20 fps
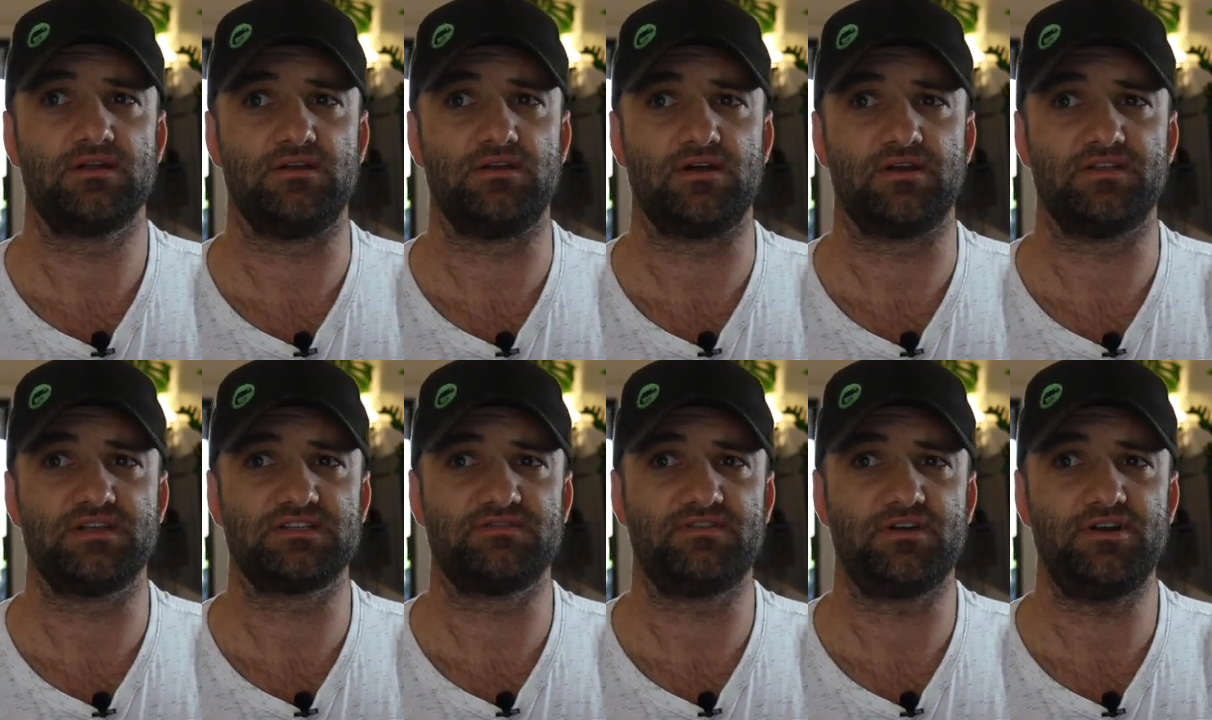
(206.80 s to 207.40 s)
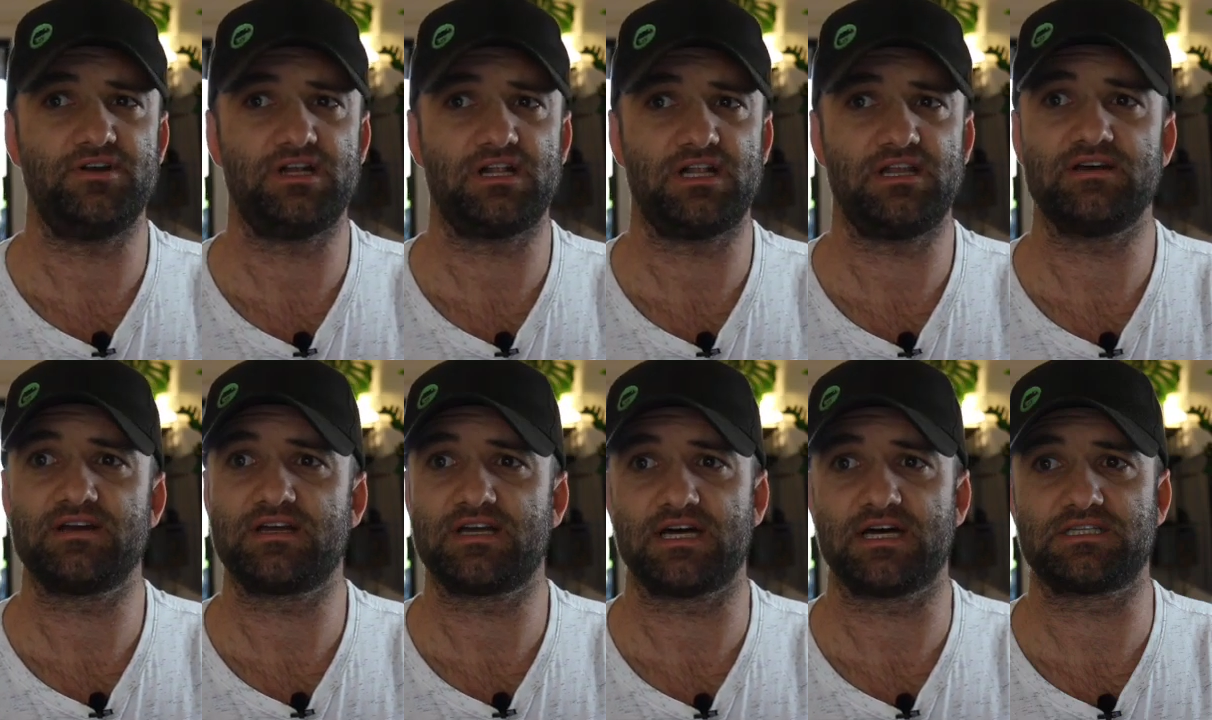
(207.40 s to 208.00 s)
there's a very
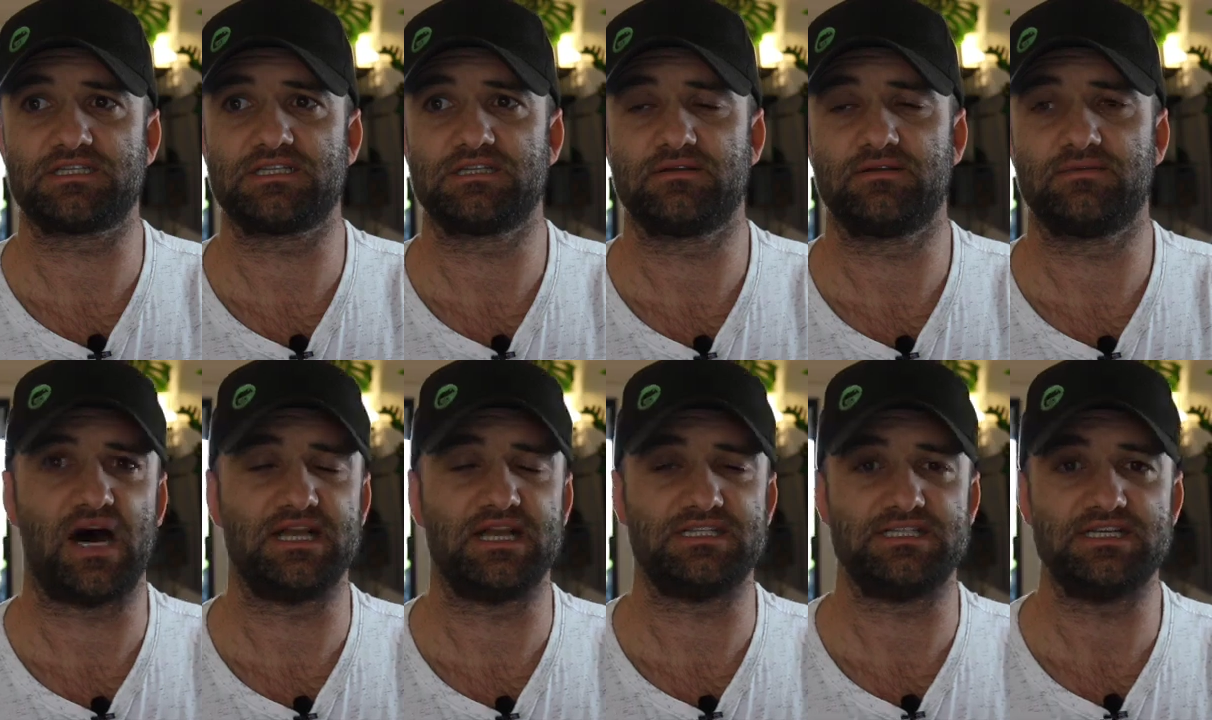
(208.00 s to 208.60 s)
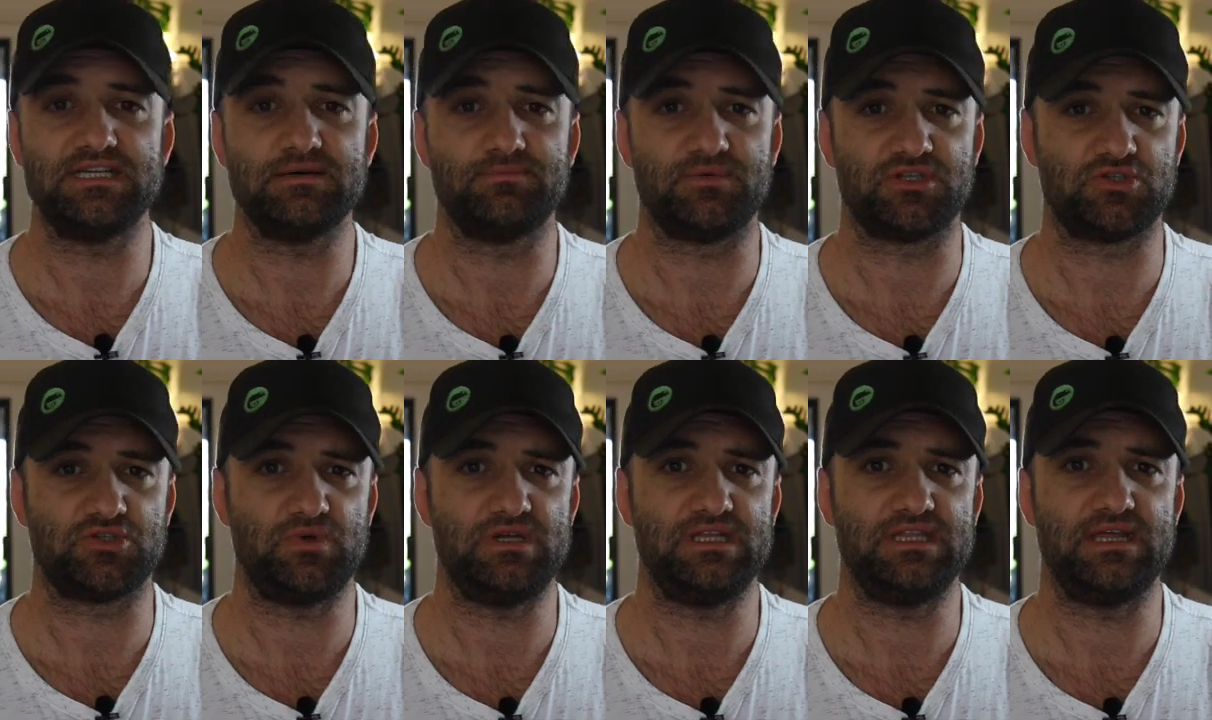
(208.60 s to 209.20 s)
clear-cut idea
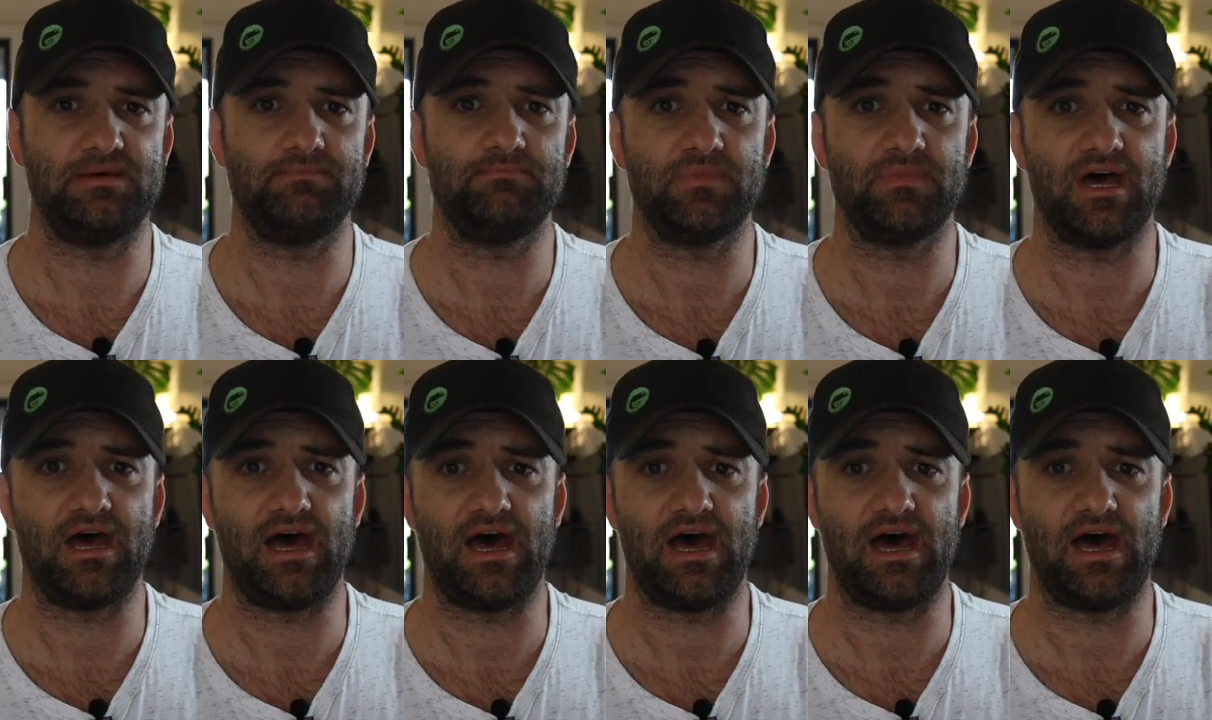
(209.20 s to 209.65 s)
between them,